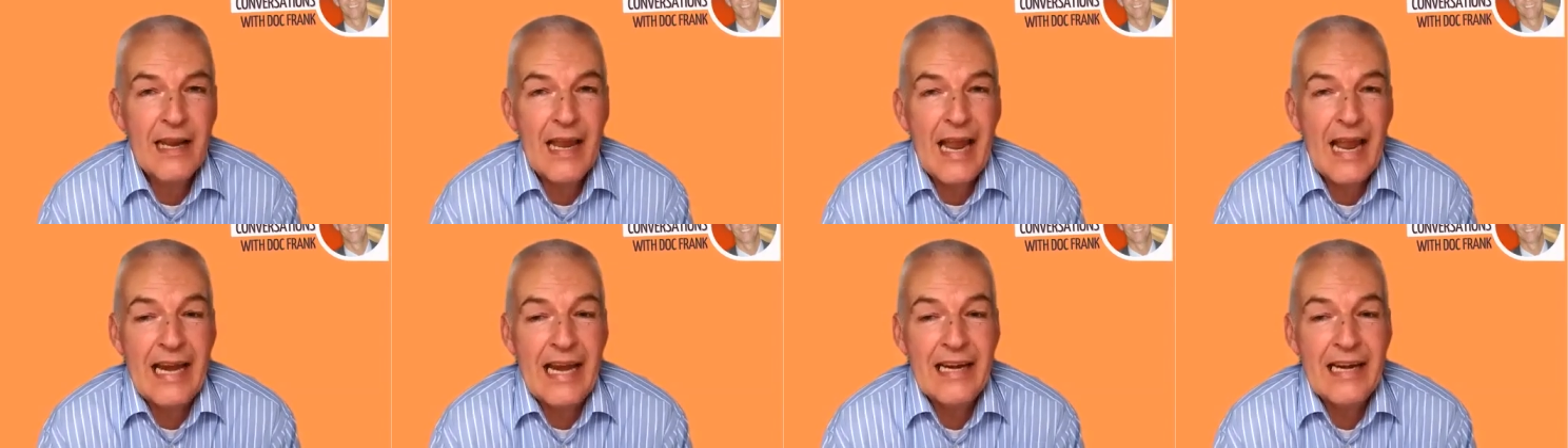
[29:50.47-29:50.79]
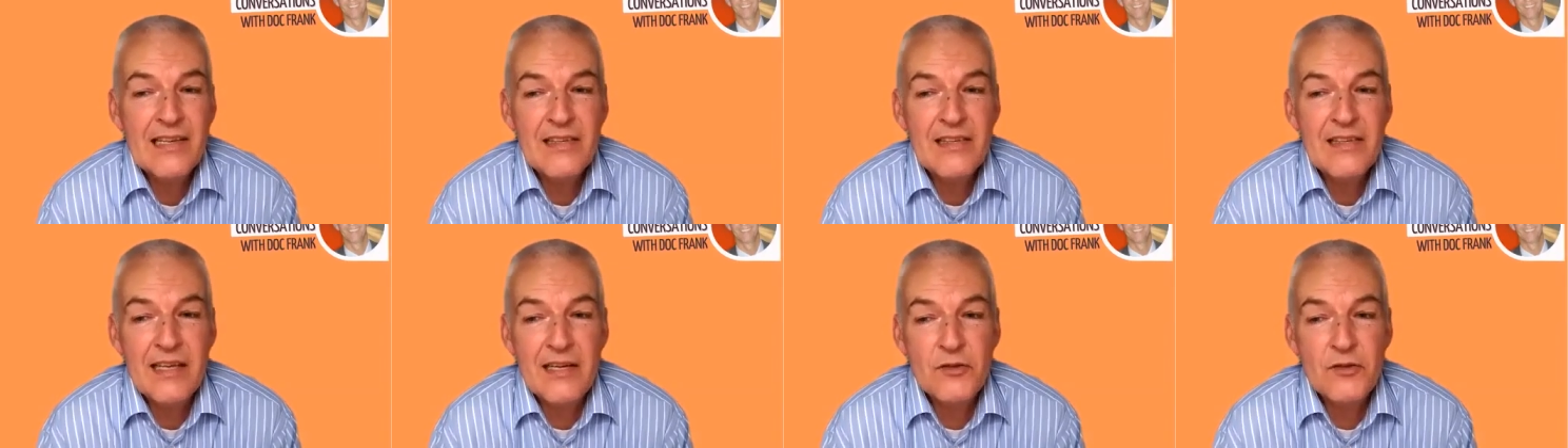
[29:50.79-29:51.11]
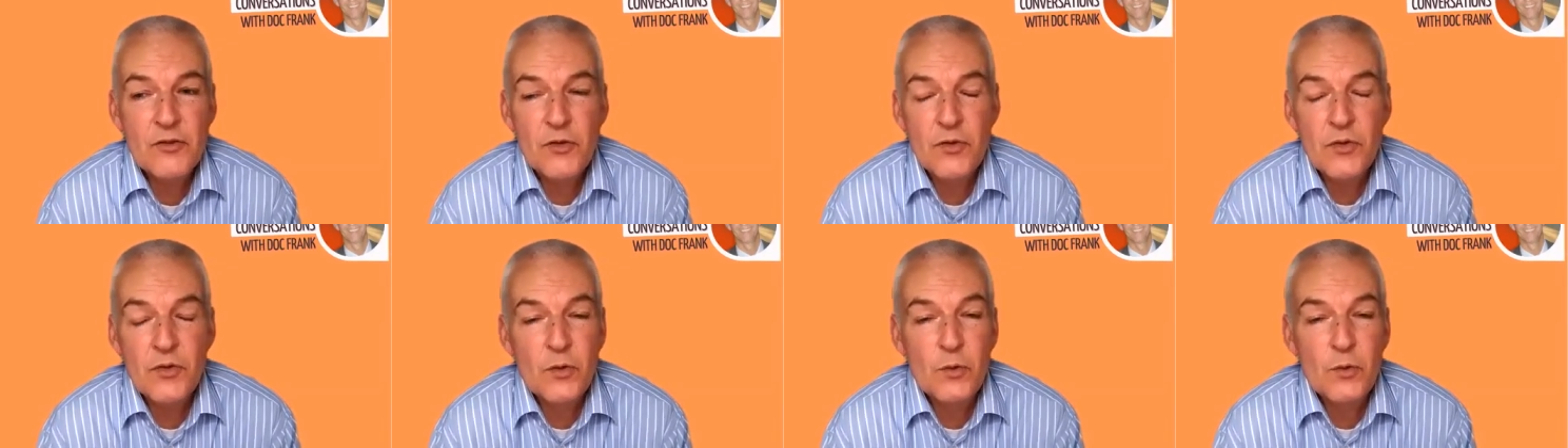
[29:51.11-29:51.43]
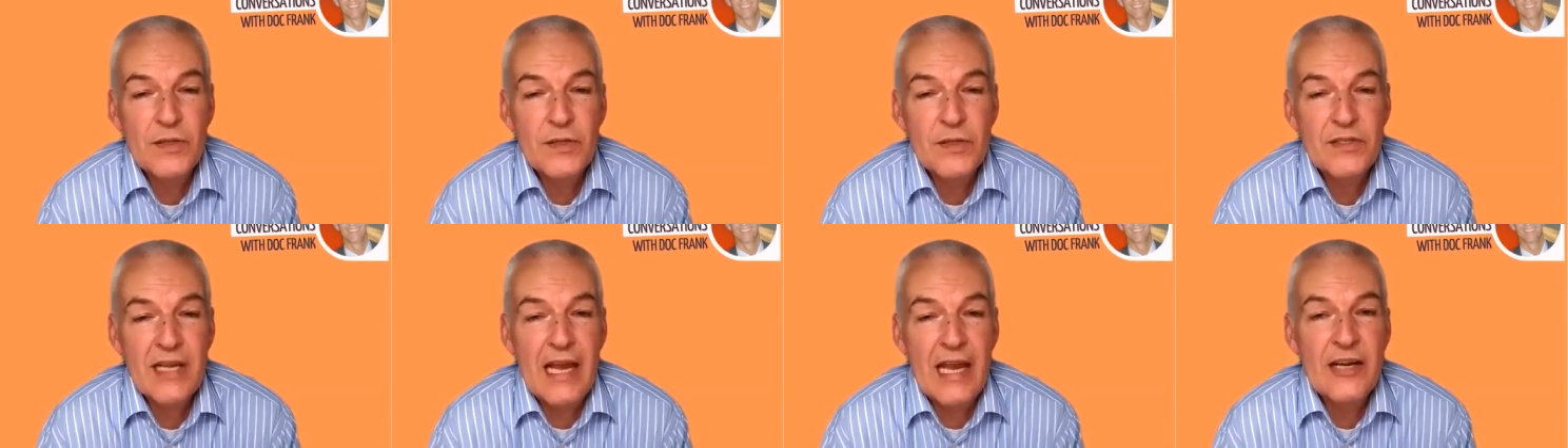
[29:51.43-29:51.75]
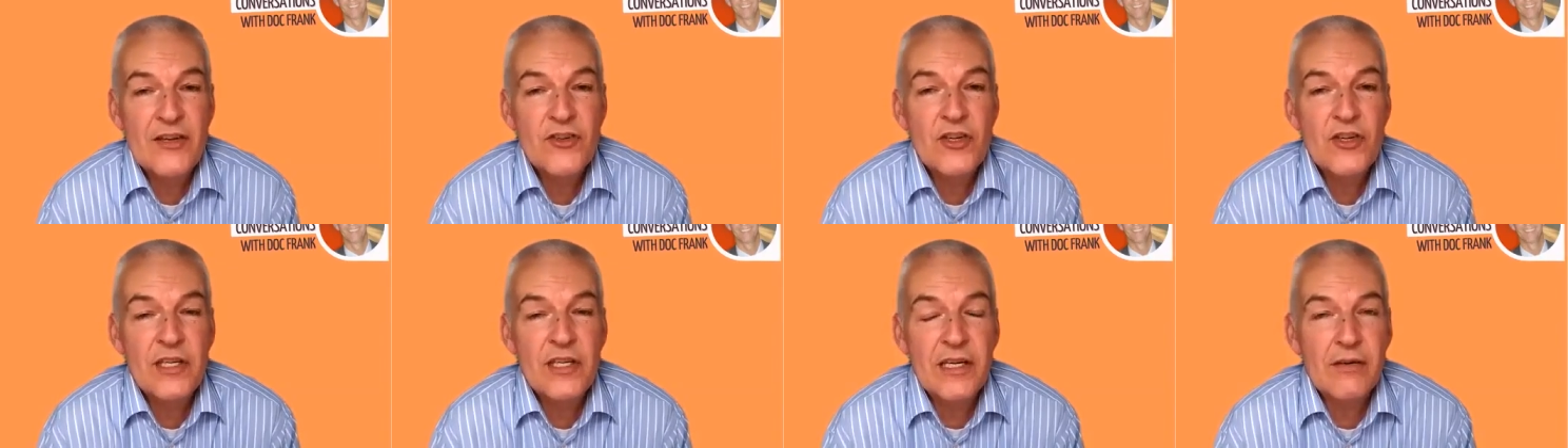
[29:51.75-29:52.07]
anything to do with
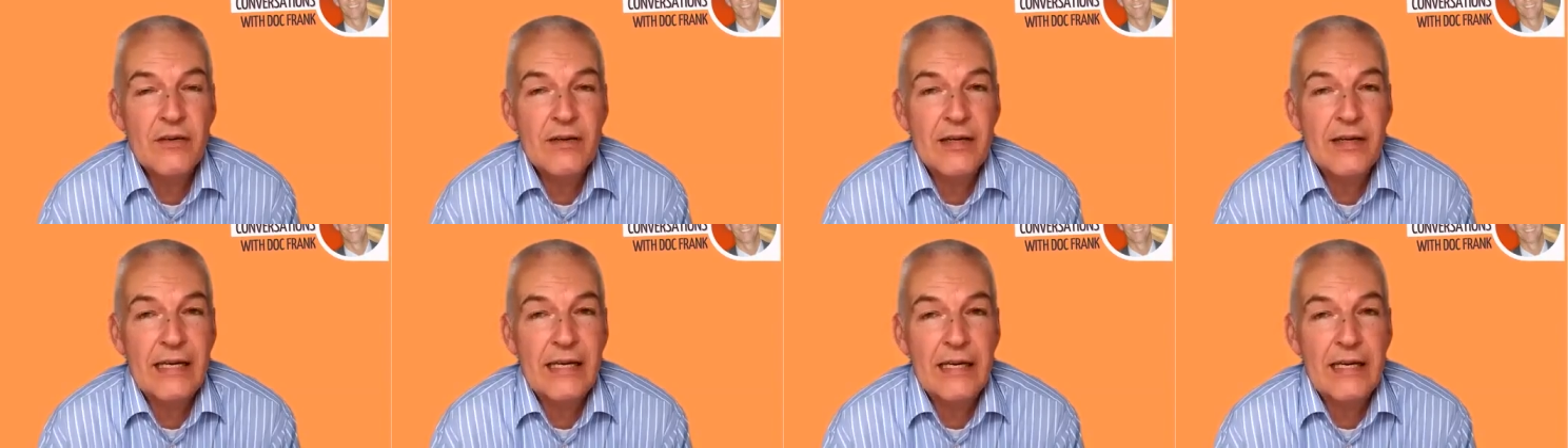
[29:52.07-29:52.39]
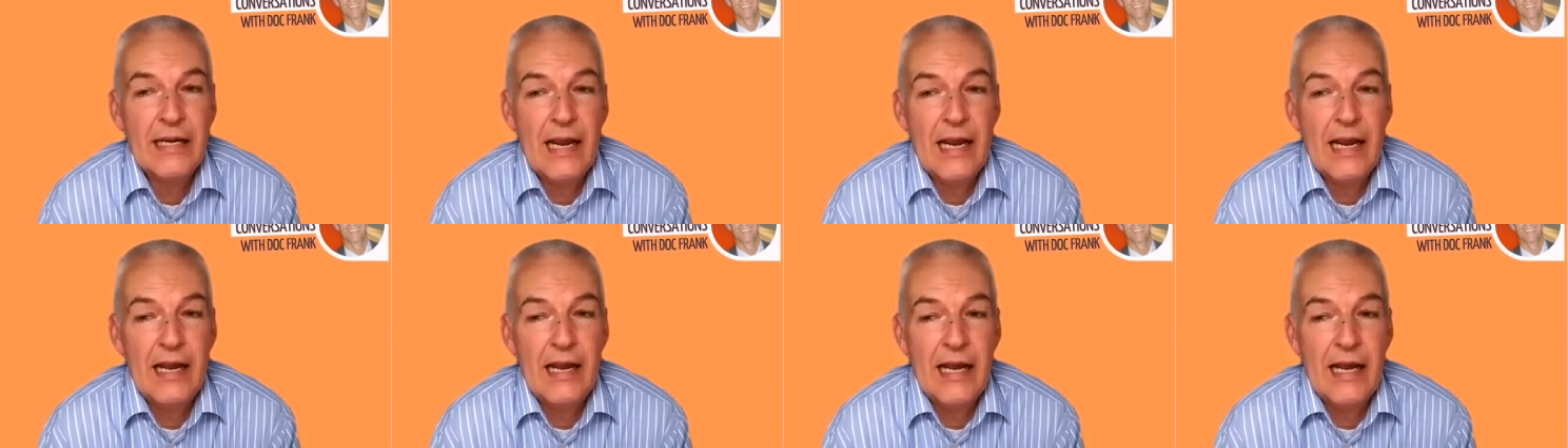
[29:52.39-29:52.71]
engineering